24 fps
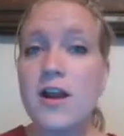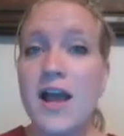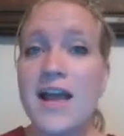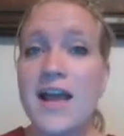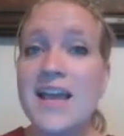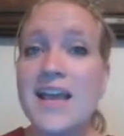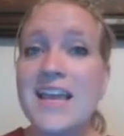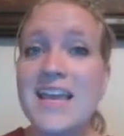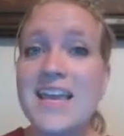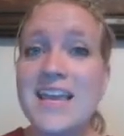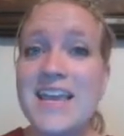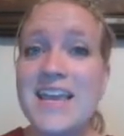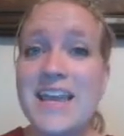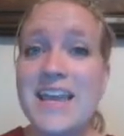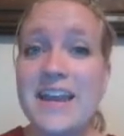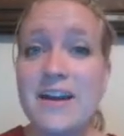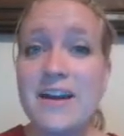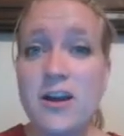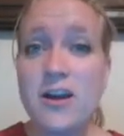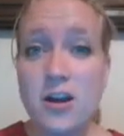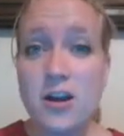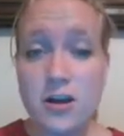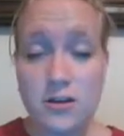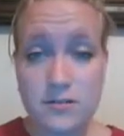a
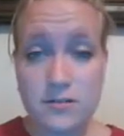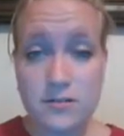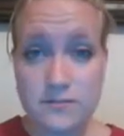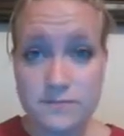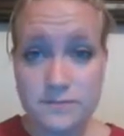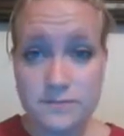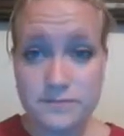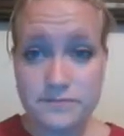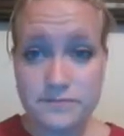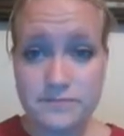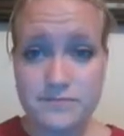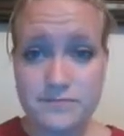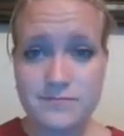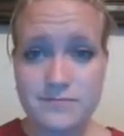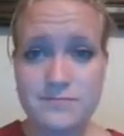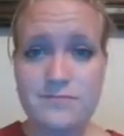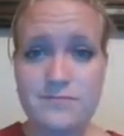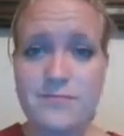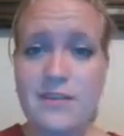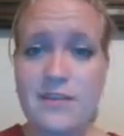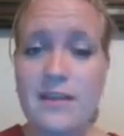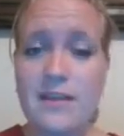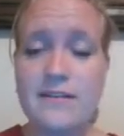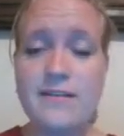year.
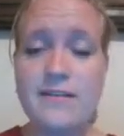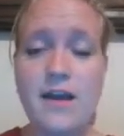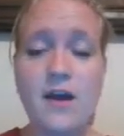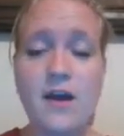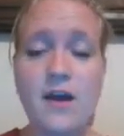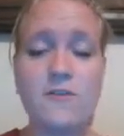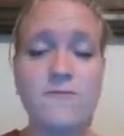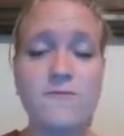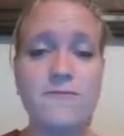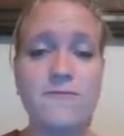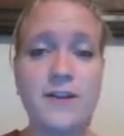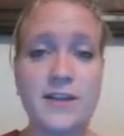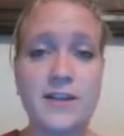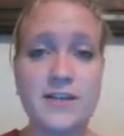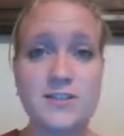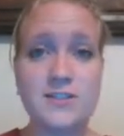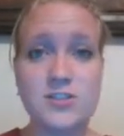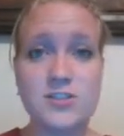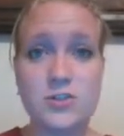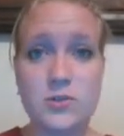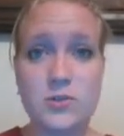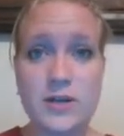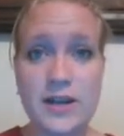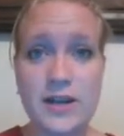Now, funny
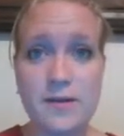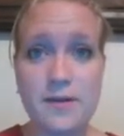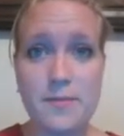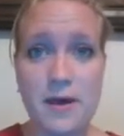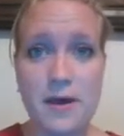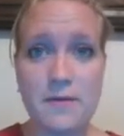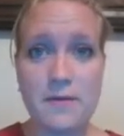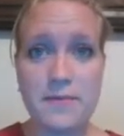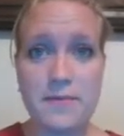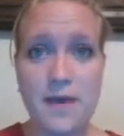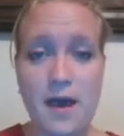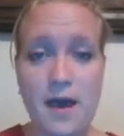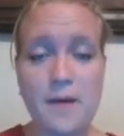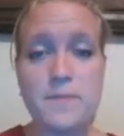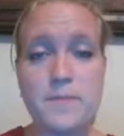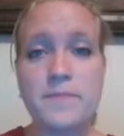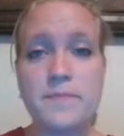story about that.